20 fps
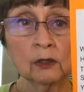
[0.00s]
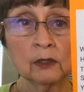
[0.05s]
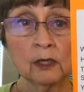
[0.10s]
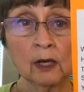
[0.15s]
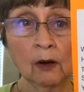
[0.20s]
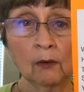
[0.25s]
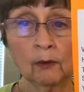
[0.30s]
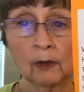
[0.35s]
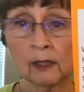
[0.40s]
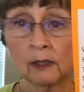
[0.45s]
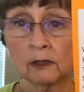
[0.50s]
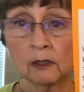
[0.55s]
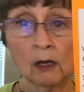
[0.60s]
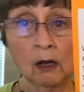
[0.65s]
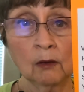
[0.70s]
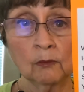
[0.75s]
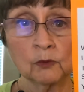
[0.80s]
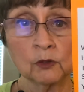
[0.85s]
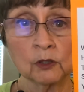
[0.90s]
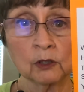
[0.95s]
direct
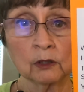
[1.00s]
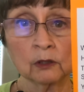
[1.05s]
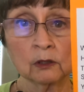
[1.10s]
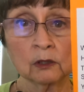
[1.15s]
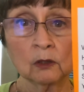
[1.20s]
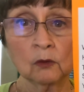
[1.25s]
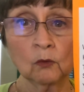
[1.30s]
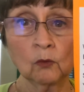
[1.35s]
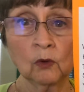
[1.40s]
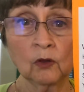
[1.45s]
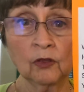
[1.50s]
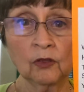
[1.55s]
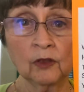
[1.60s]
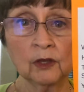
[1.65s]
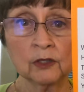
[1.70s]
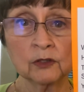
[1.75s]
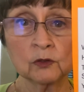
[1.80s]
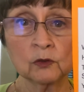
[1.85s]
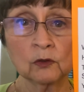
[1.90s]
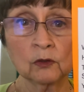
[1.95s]
object with
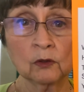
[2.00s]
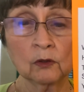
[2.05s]
this